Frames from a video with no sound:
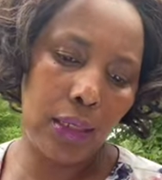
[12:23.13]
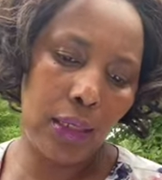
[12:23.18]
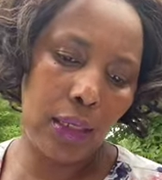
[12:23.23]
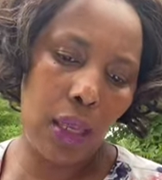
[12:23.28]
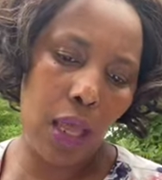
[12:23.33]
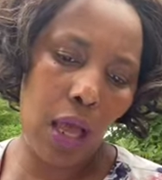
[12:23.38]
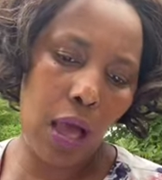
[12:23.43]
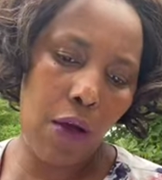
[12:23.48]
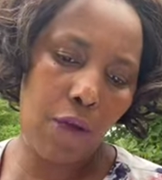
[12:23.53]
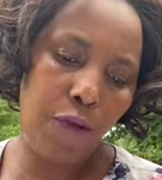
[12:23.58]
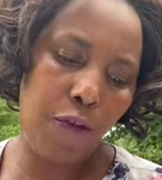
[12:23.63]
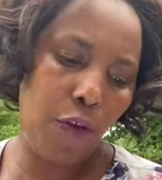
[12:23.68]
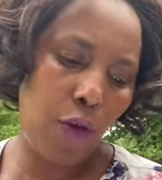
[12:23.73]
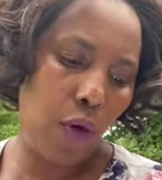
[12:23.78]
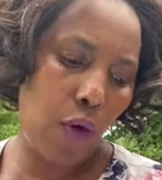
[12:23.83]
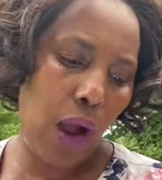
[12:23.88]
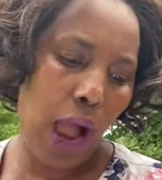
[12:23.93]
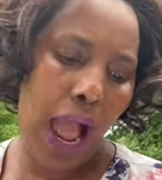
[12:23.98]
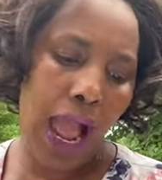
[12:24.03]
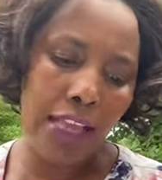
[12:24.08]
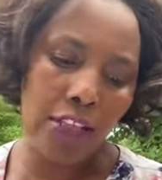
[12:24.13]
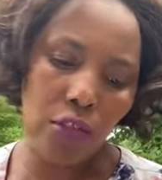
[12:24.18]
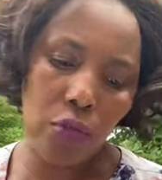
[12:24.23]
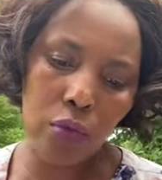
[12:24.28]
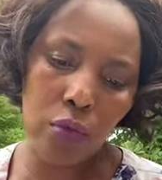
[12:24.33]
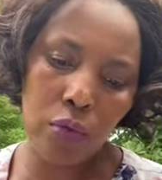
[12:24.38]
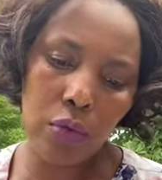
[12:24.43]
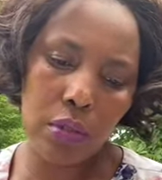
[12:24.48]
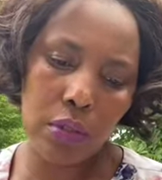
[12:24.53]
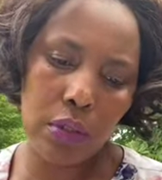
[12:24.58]
uh, for high
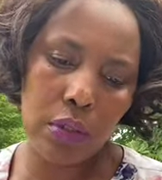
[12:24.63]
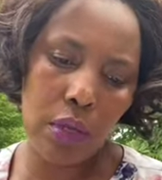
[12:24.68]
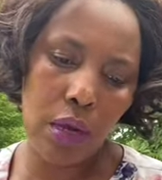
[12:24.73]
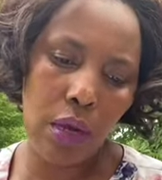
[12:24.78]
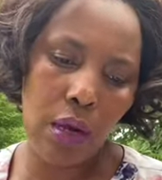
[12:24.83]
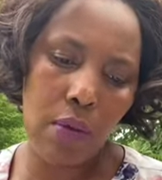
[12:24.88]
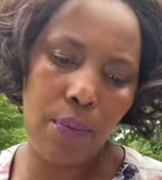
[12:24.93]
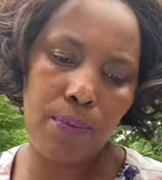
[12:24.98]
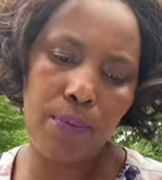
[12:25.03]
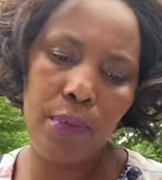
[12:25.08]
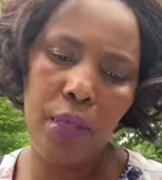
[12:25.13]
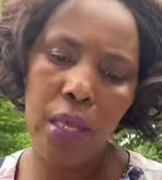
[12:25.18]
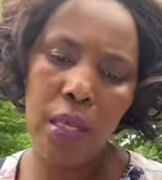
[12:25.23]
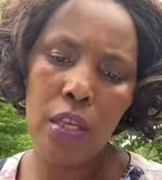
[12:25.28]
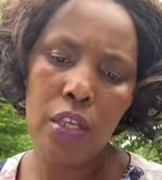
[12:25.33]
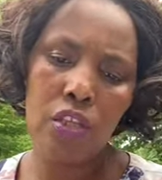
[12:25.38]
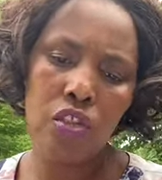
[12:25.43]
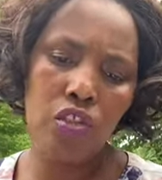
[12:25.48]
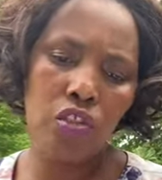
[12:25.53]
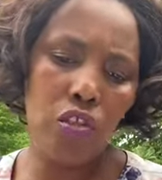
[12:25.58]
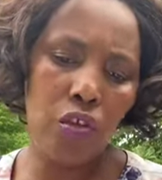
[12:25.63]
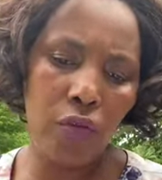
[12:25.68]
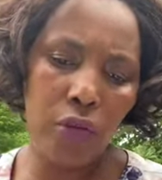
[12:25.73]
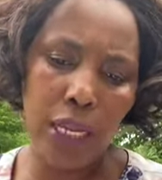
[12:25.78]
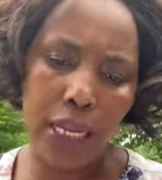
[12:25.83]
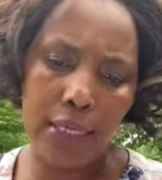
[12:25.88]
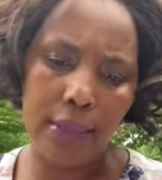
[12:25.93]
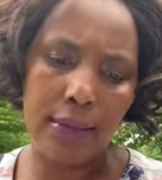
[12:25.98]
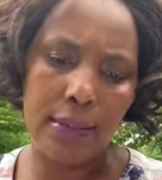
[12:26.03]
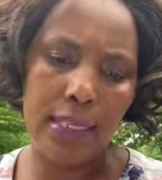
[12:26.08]
schools um,
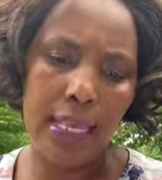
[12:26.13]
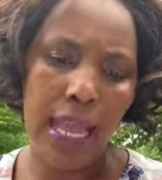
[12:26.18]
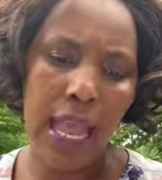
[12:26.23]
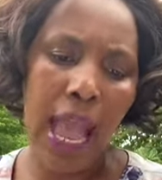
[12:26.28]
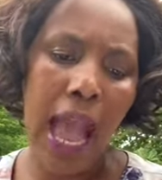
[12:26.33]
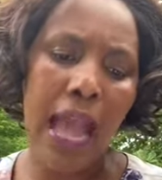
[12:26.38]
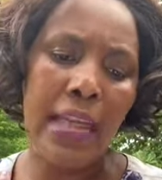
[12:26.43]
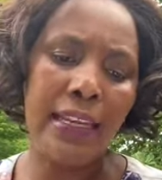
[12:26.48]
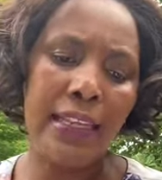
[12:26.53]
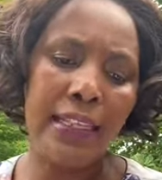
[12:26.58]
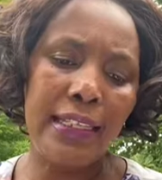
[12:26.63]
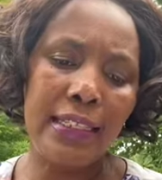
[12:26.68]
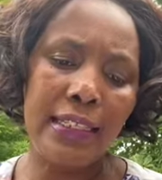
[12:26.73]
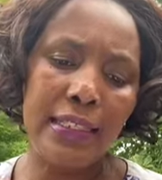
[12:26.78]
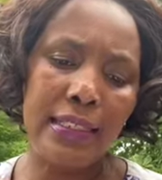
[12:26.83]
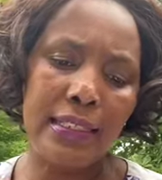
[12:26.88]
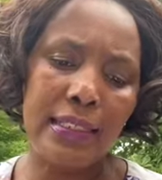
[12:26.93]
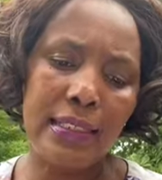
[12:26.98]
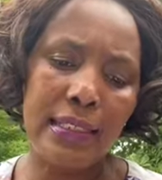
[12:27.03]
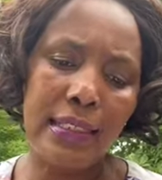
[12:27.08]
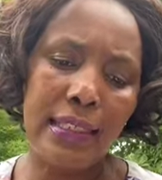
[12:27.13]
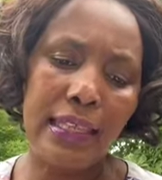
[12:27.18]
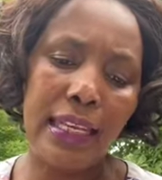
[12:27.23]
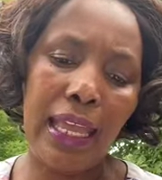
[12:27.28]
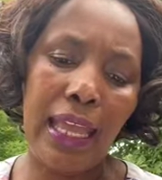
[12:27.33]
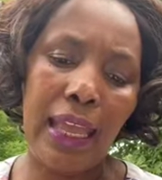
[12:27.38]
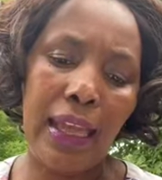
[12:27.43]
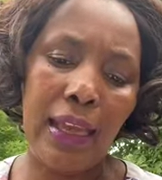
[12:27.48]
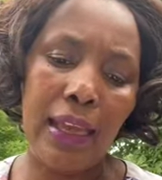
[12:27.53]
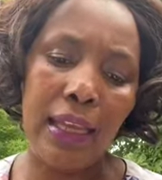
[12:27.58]
students and it is
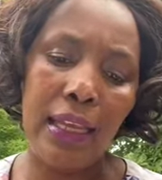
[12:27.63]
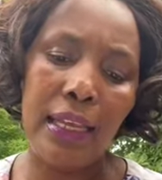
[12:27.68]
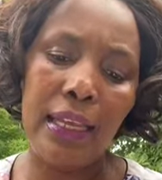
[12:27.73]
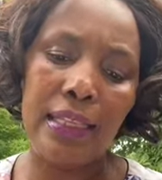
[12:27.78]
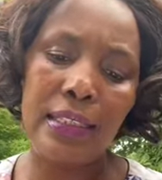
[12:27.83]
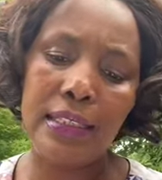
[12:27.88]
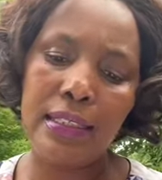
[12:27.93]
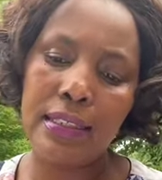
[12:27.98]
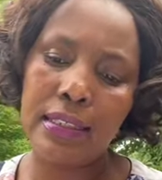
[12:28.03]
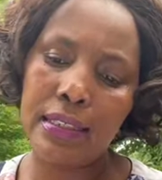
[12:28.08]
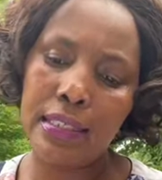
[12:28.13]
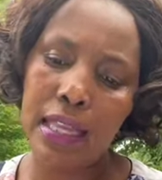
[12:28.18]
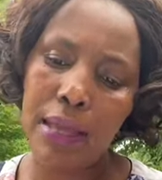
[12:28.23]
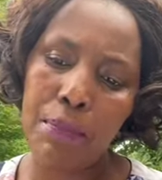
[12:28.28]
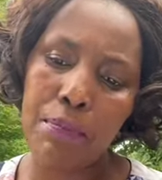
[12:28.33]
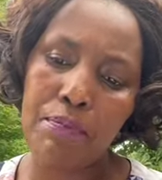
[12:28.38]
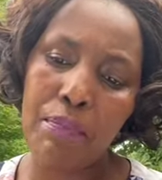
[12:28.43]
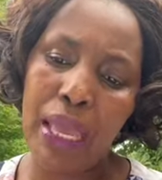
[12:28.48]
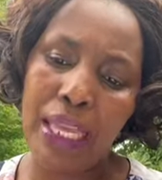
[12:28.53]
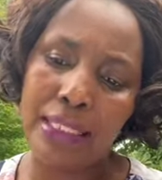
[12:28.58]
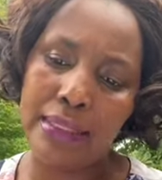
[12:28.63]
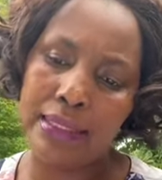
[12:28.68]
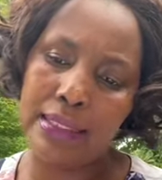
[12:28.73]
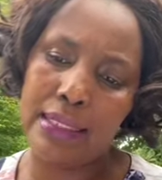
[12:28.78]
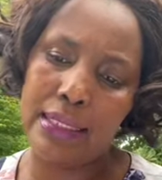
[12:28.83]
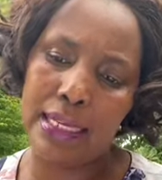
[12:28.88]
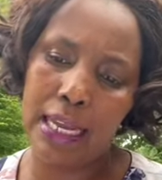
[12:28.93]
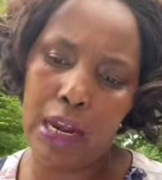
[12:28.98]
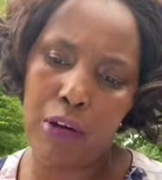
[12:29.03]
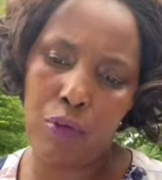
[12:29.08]
it is uh, based
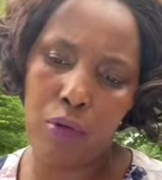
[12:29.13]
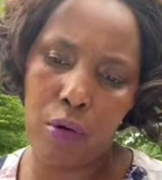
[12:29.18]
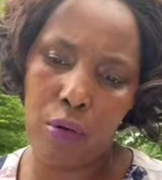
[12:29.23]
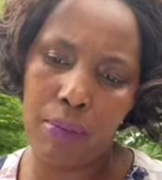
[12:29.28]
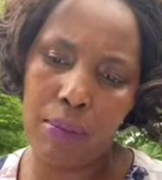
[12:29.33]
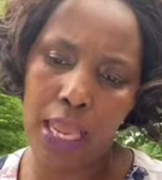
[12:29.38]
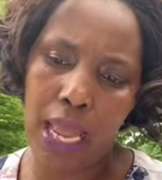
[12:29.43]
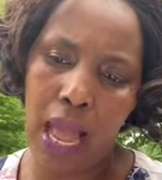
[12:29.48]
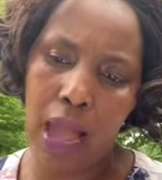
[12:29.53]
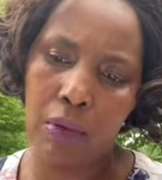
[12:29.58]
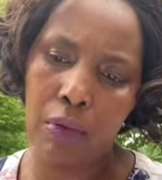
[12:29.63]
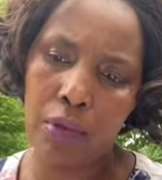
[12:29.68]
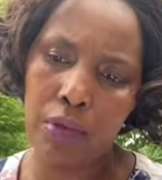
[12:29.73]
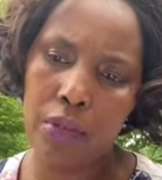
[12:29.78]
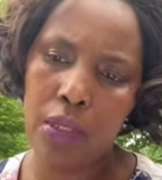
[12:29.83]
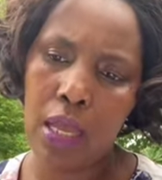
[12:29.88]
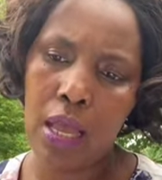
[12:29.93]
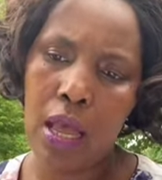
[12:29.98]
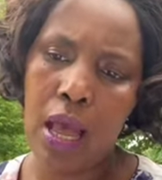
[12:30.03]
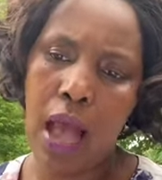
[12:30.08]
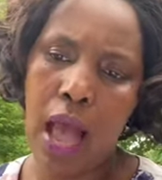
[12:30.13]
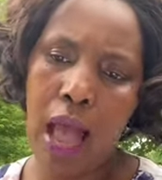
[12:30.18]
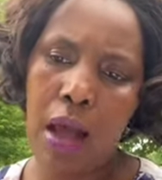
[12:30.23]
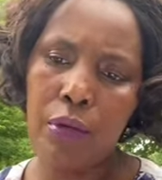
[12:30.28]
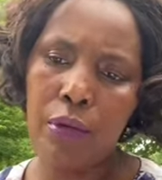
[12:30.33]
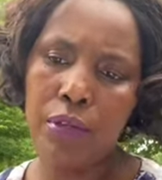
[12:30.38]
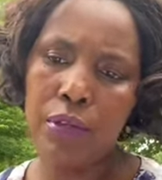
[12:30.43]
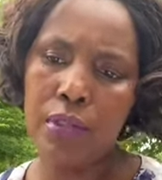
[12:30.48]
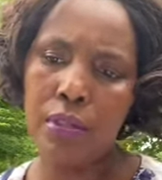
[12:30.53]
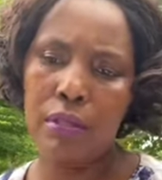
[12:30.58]
in nairobi i was i
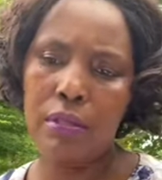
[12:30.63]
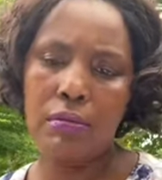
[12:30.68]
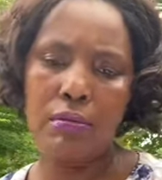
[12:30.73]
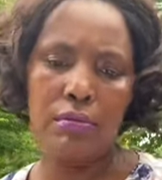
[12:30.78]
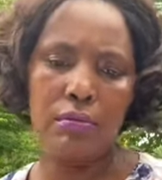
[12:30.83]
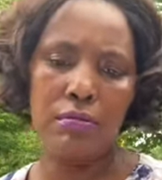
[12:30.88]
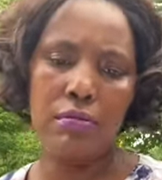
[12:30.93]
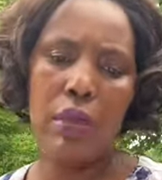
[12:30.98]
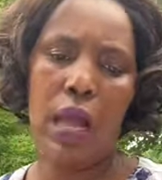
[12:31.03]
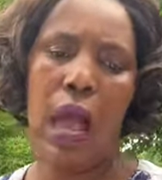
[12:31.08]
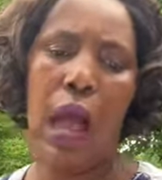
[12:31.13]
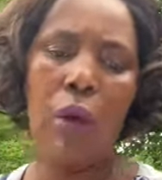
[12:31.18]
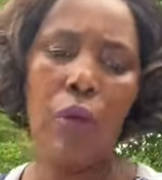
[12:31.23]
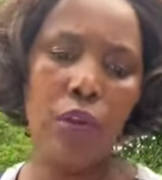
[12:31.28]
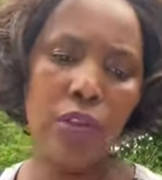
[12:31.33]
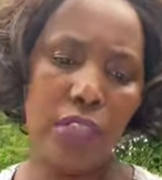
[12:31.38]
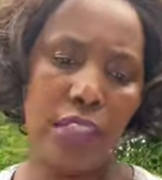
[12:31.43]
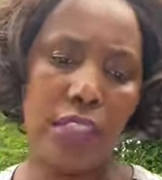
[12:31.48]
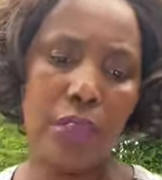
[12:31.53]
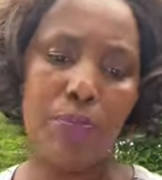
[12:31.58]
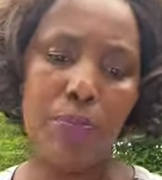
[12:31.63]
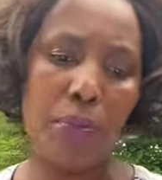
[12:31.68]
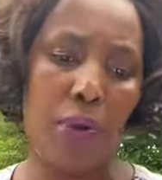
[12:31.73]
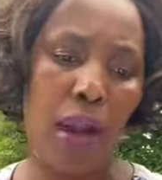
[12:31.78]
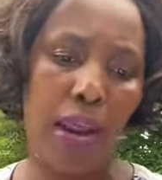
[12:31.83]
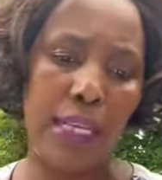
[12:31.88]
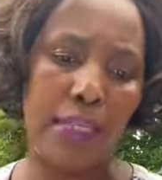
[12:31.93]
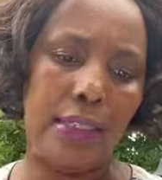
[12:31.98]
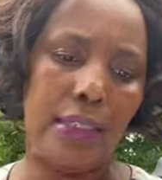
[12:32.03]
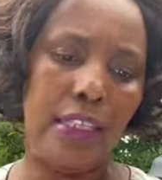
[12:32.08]
was I was
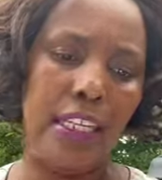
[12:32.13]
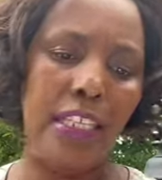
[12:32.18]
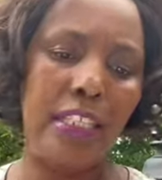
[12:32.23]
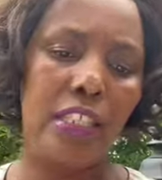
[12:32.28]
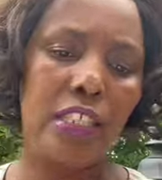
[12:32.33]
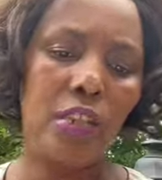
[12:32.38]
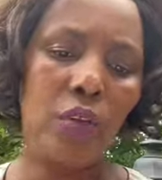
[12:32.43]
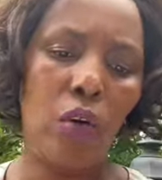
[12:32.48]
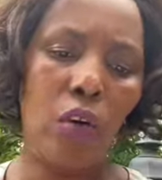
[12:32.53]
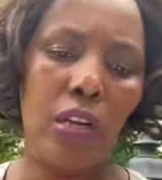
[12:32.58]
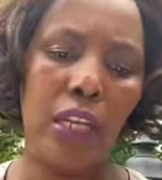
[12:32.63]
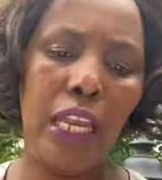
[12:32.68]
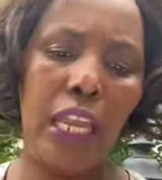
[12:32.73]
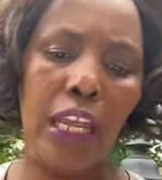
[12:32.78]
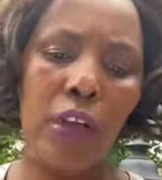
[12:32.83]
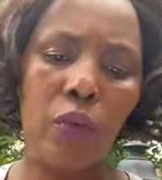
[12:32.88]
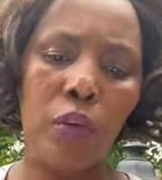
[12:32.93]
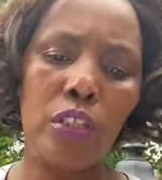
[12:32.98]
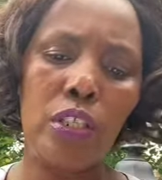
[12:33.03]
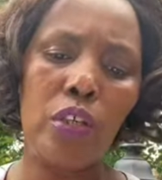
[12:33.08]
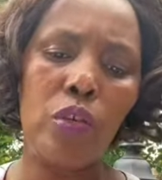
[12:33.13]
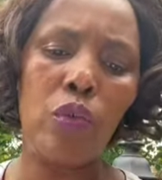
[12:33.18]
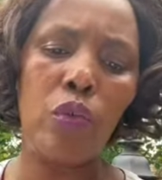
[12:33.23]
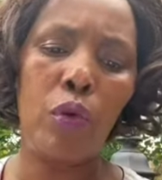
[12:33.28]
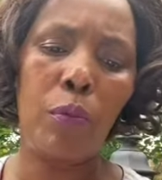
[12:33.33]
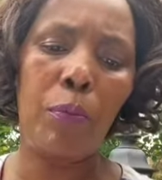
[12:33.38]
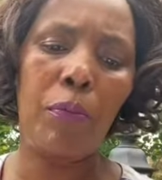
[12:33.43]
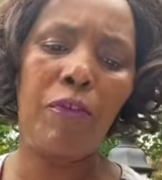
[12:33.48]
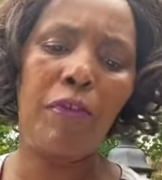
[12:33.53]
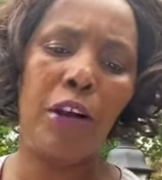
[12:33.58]
surprised. It's called Equity
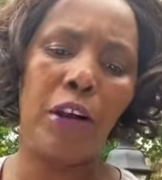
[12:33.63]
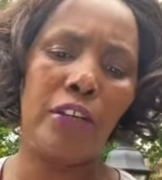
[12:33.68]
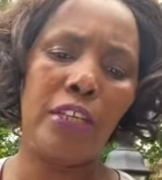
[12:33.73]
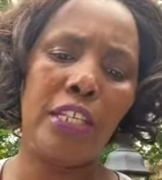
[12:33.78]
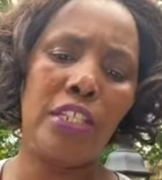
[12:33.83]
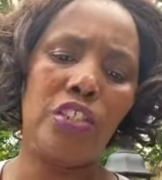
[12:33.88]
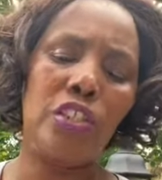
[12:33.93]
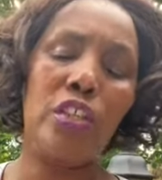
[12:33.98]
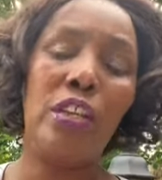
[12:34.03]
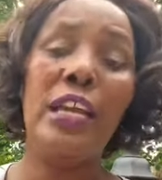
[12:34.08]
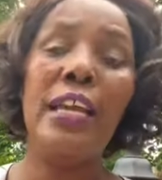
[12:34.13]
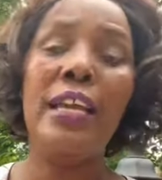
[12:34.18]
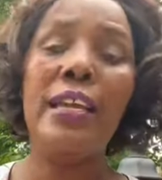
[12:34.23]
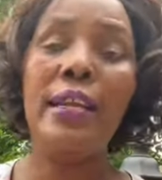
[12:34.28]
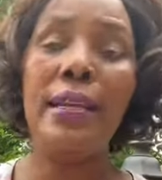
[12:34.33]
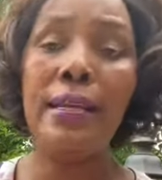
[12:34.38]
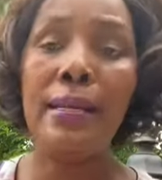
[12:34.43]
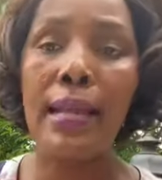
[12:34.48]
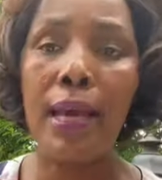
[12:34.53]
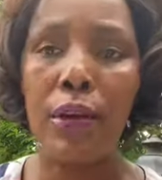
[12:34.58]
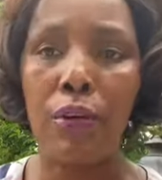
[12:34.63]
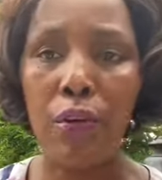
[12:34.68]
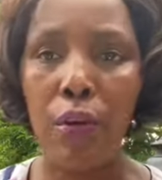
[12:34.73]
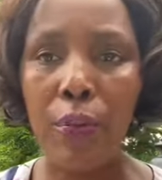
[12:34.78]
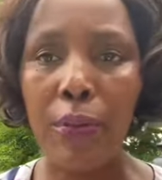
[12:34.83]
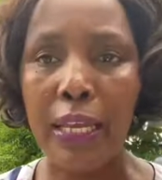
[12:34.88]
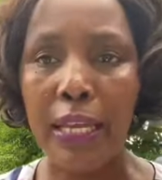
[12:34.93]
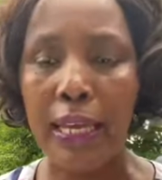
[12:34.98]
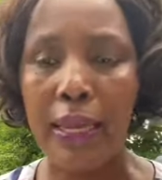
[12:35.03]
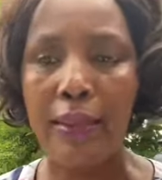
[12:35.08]
Group Foundation in
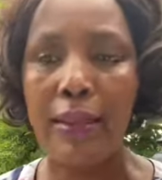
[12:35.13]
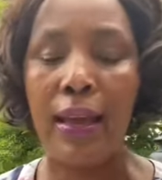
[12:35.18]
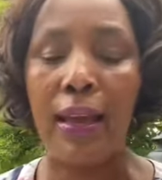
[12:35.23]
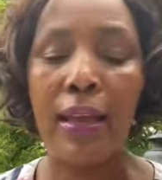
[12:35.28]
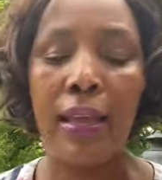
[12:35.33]
Nairobi, Kenya.